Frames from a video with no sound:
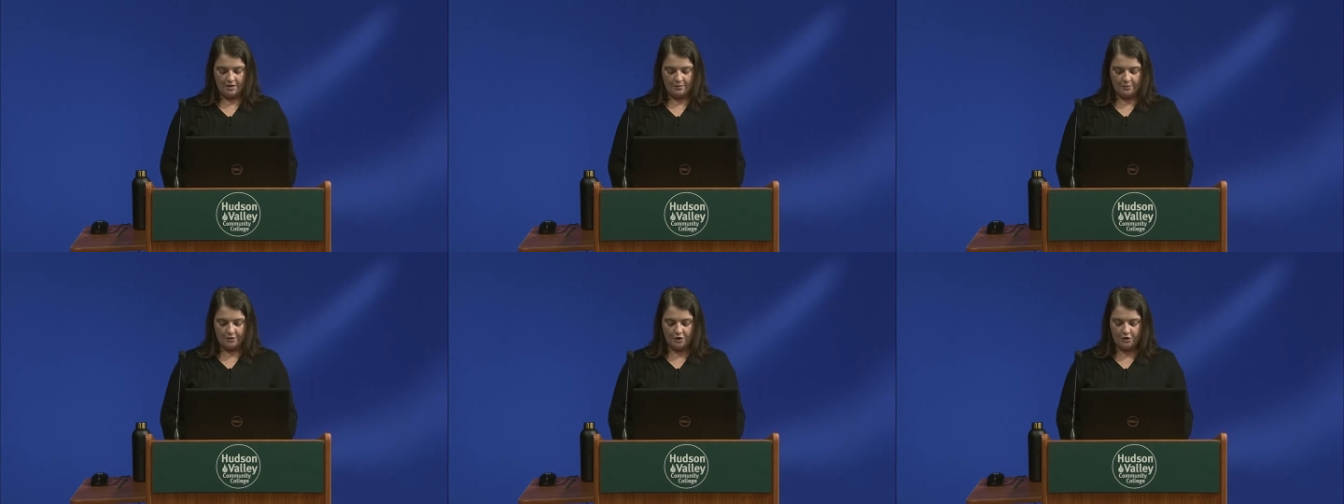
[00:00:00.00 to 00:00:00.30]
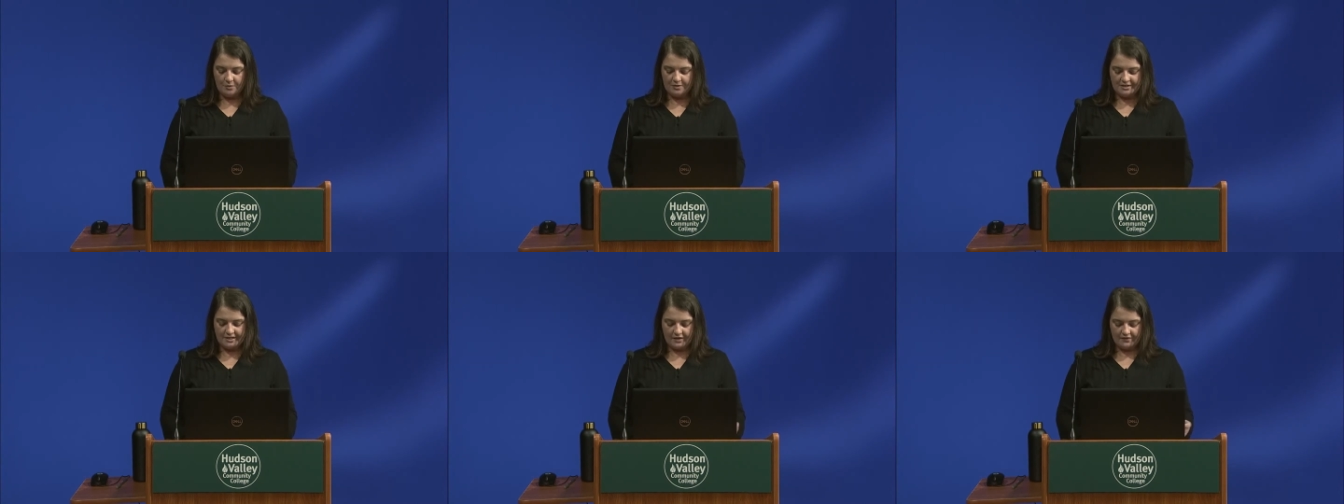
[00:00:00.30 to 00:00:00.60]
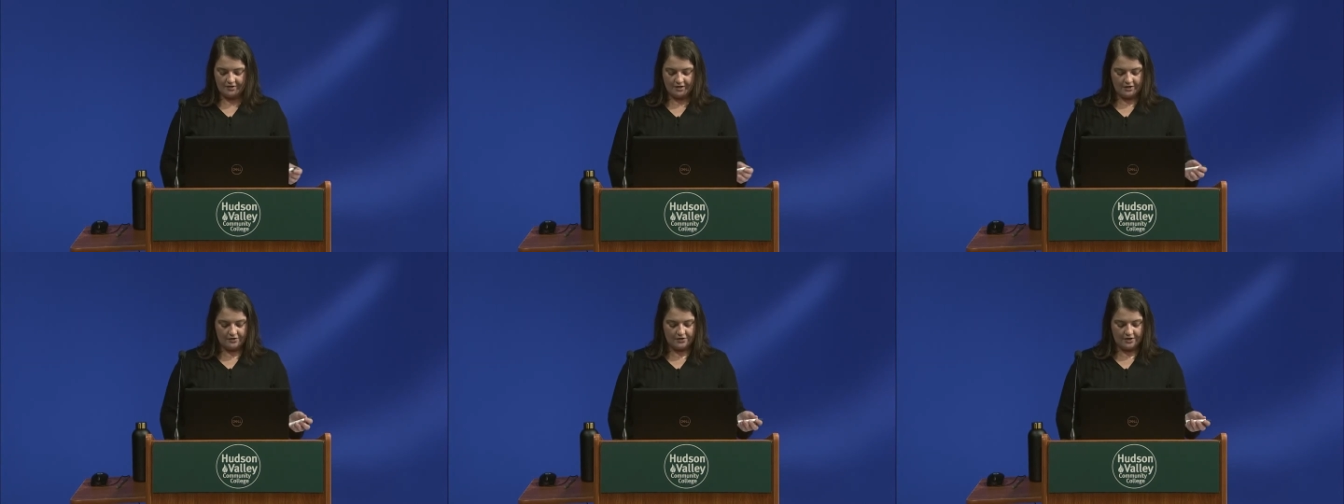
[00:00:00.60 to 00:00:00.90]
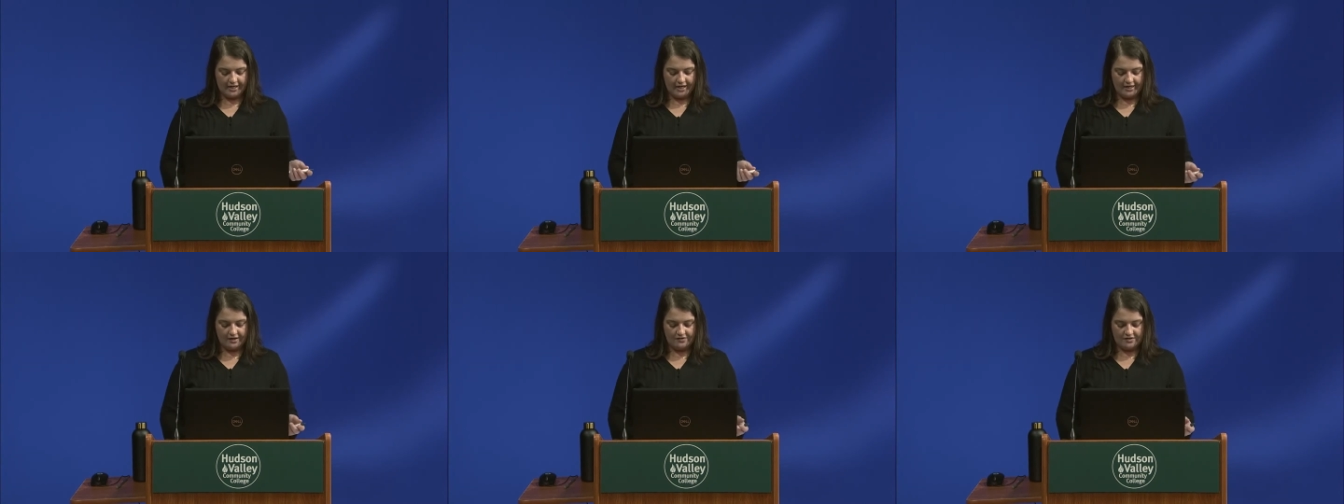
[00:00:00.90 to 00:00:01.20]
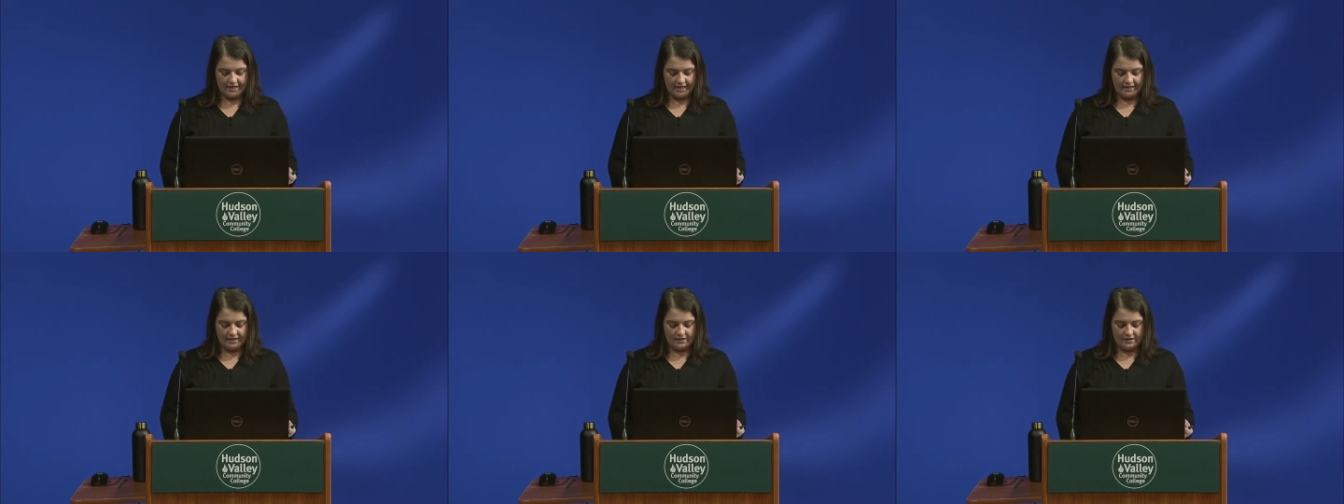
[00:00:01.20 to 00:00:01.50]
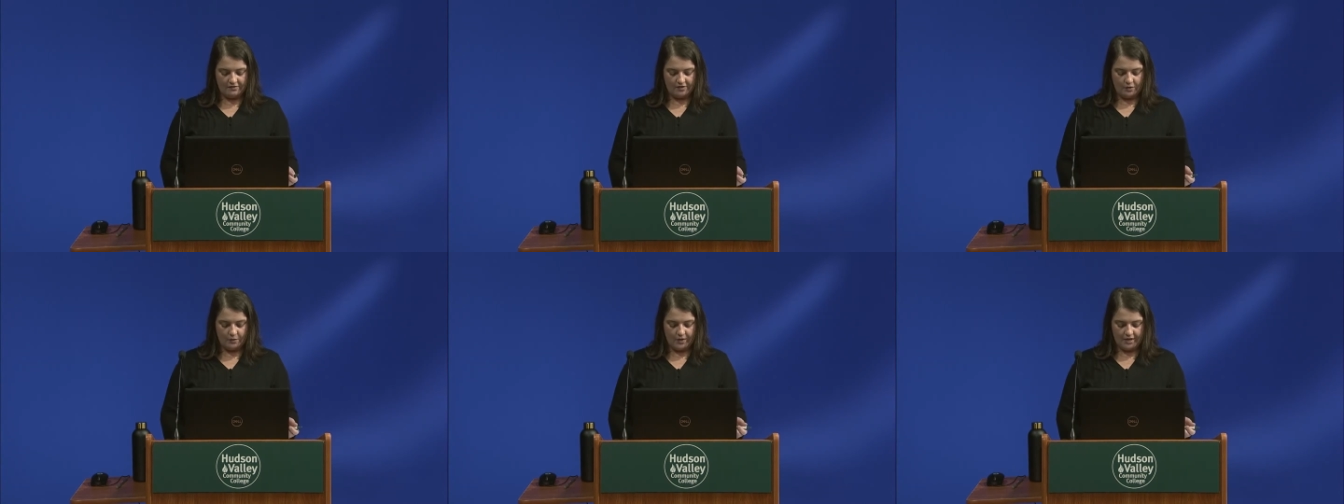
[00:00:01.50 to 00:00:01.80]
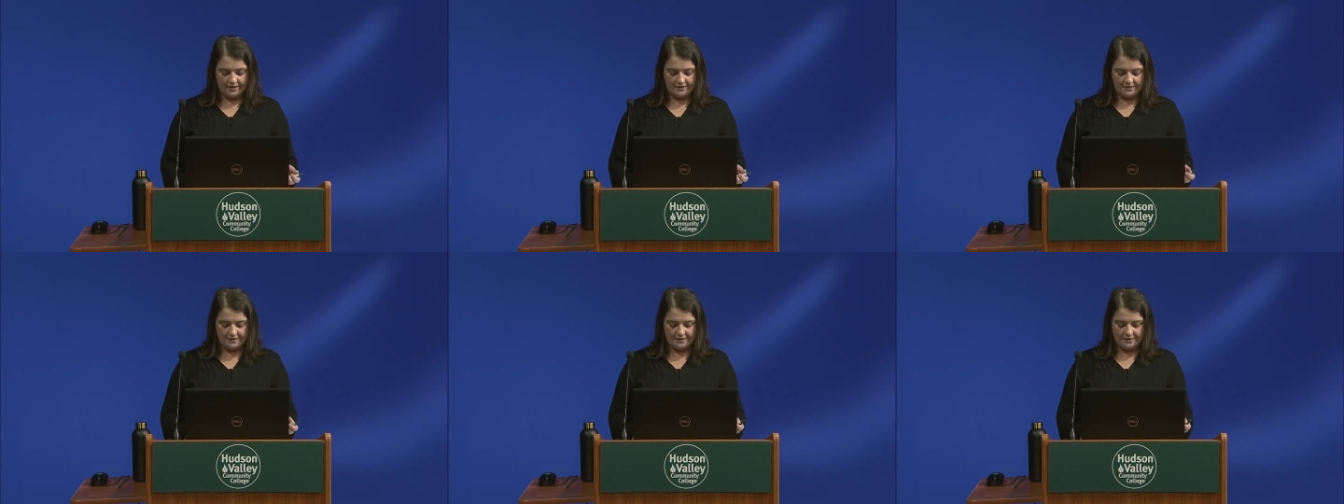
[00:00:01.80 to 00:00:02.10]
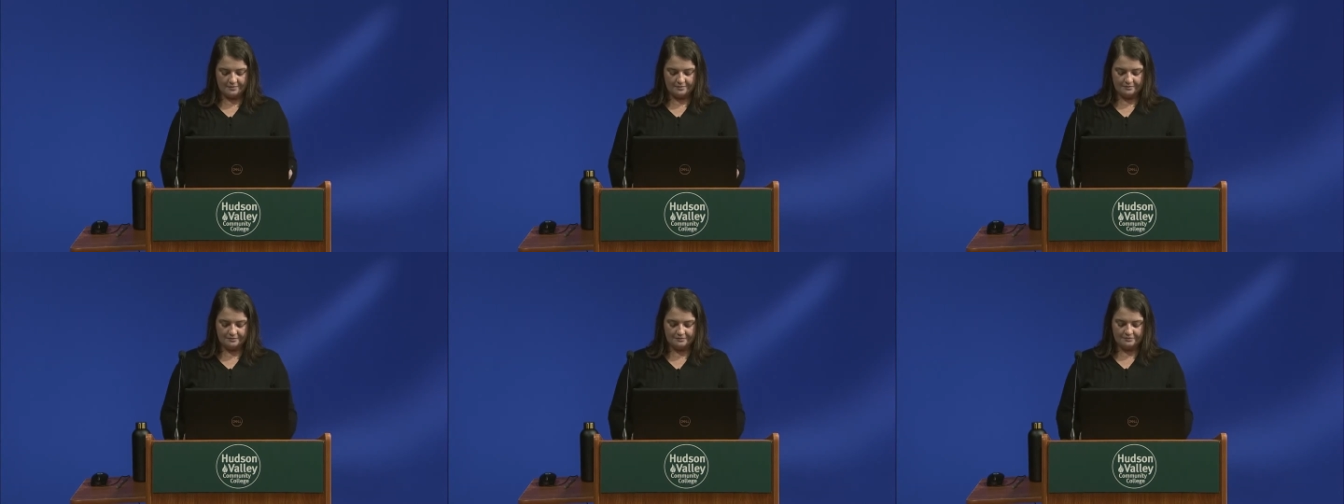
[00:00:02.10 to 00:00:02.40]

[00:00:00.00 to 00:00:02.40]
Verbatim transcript: but almost every other kind of tiny living was.